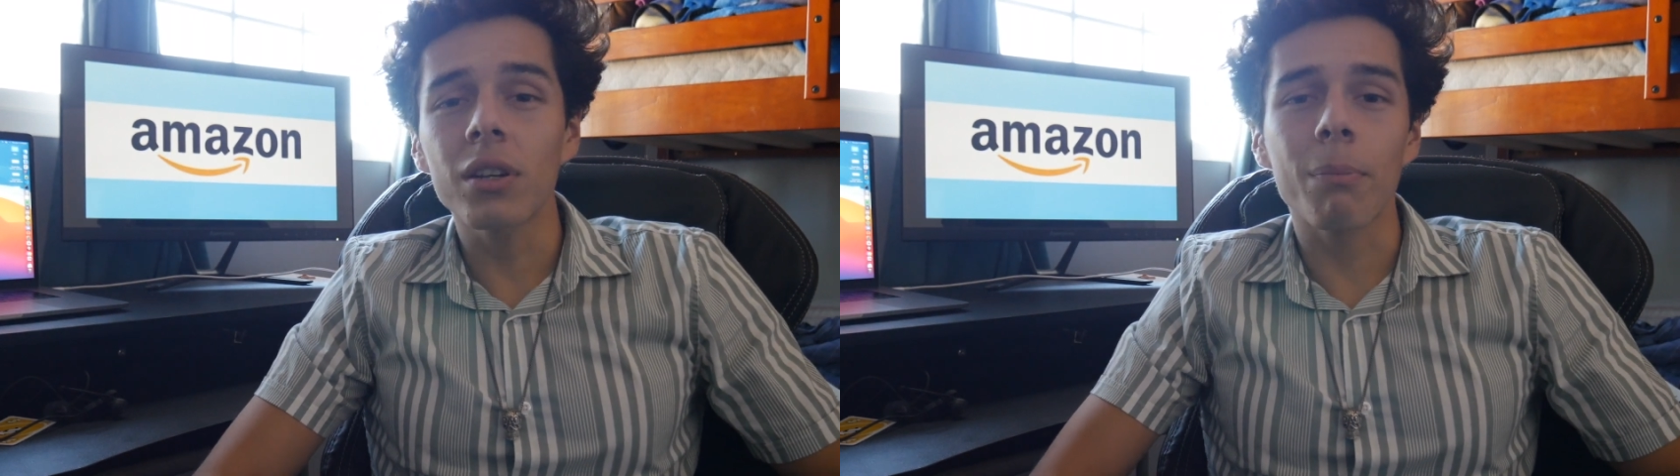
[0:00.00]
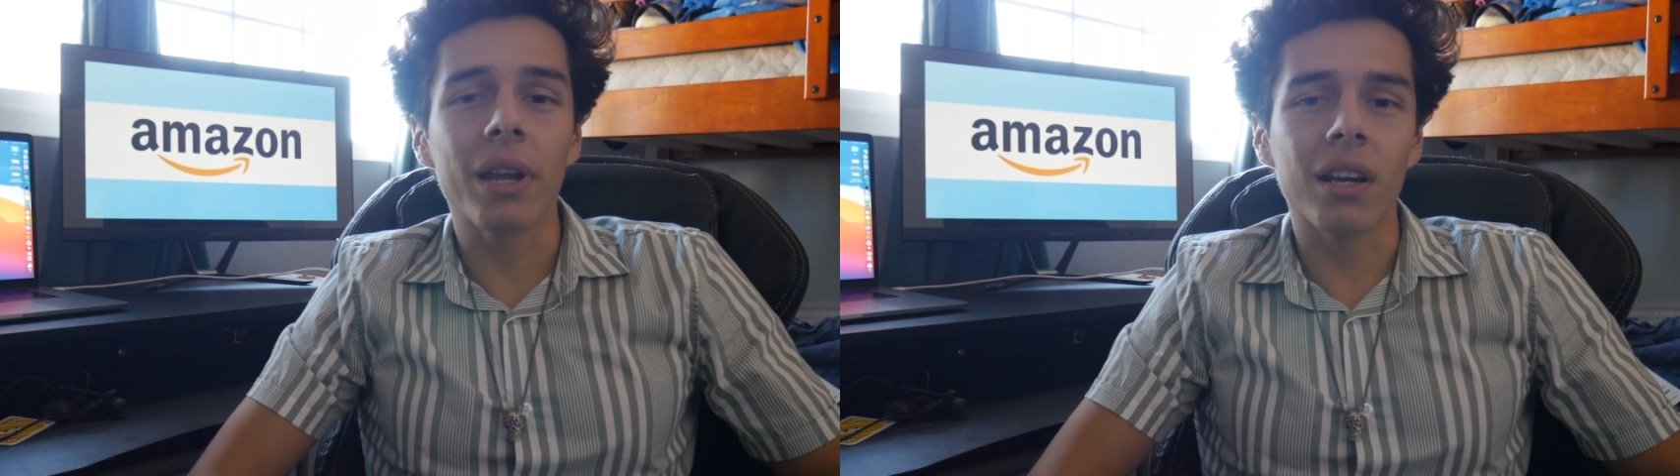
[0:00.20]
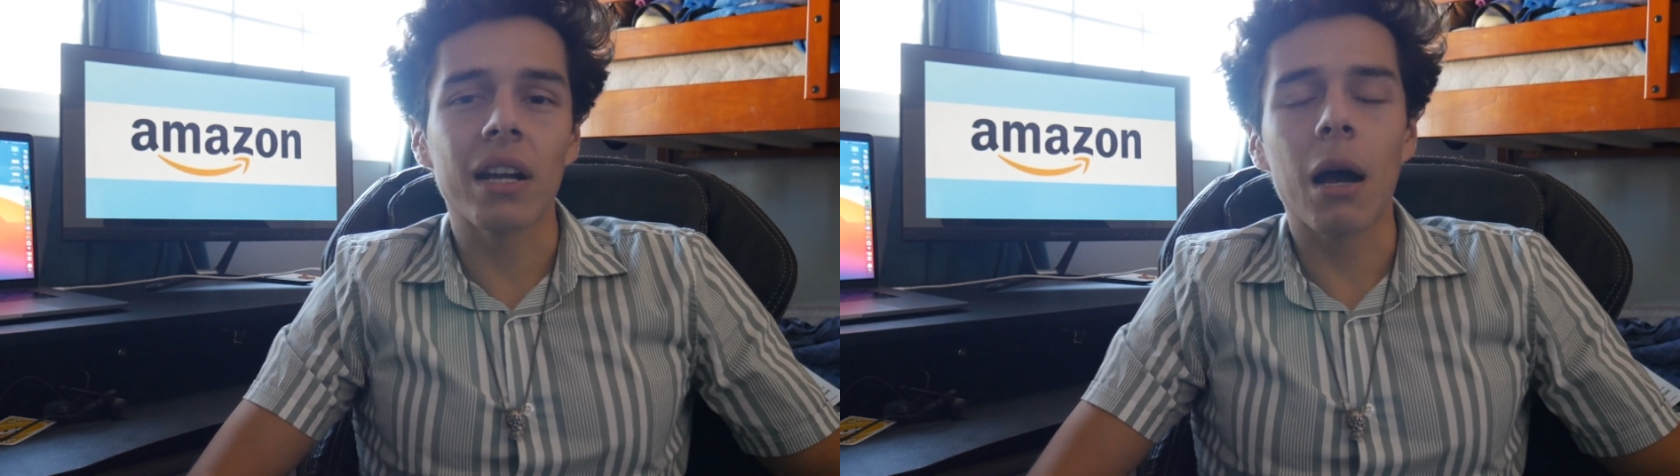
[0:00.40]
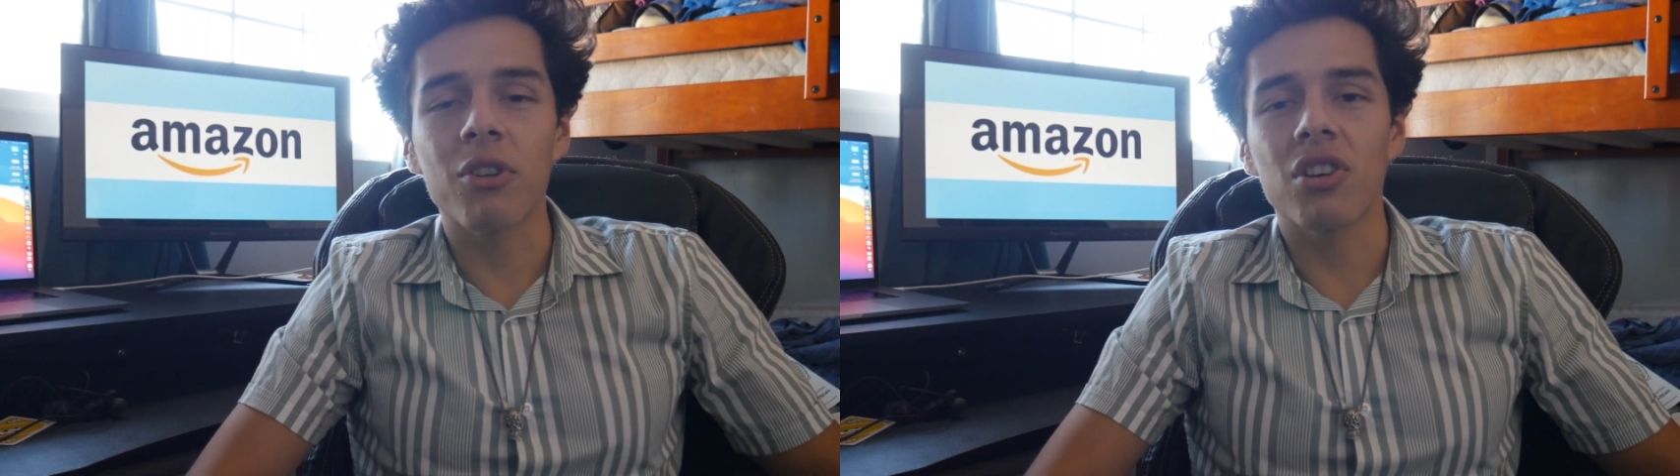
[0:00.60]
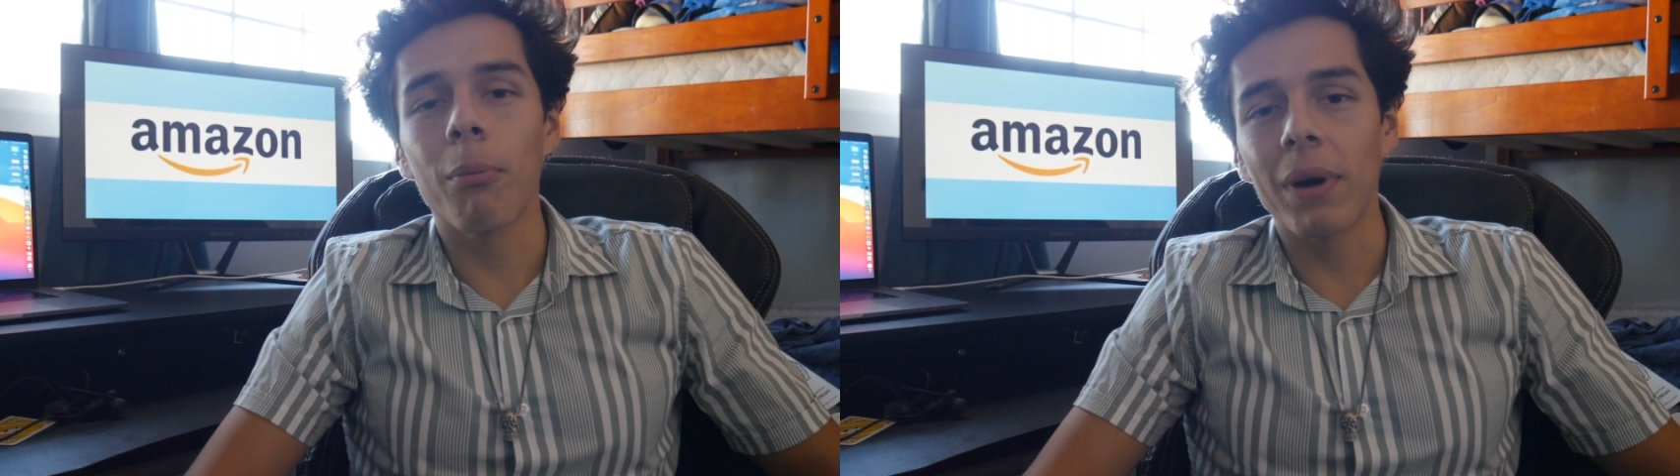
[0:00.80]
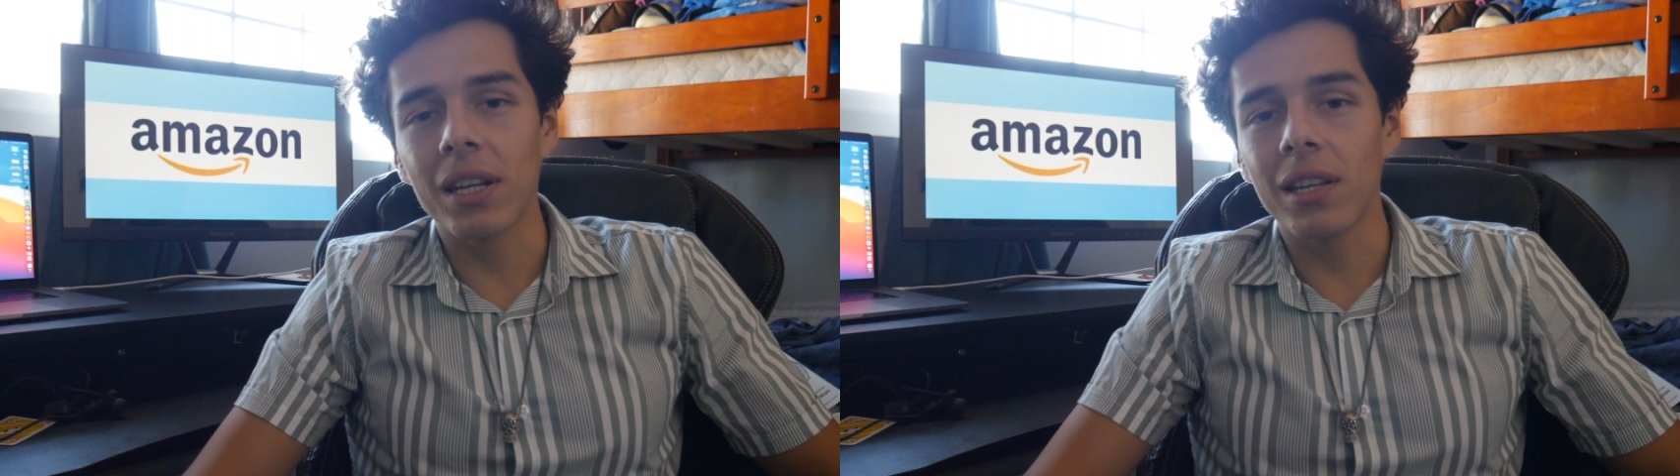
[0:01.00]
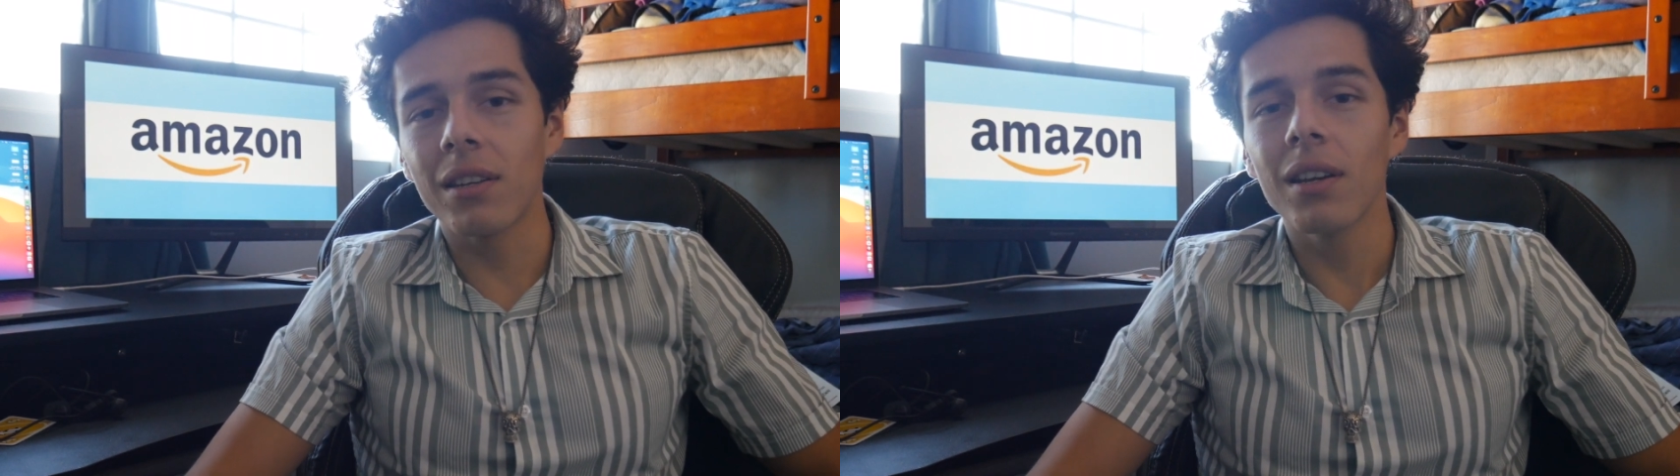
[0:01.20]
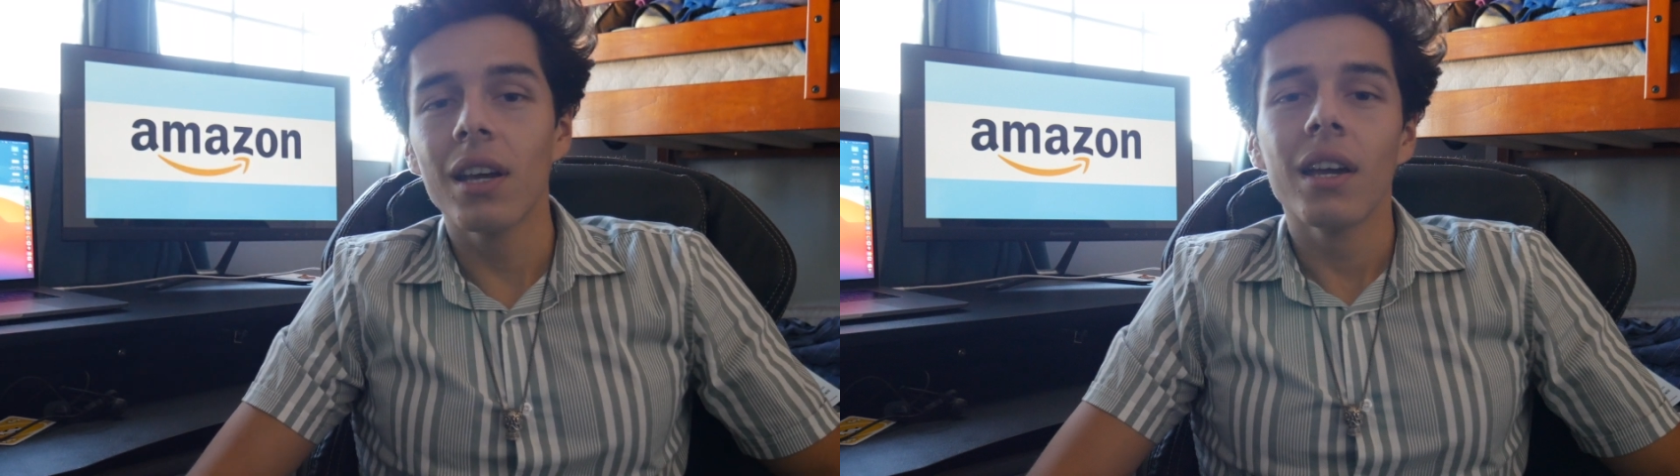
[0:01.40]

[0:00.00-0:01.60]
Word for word: depending on how much help I needed.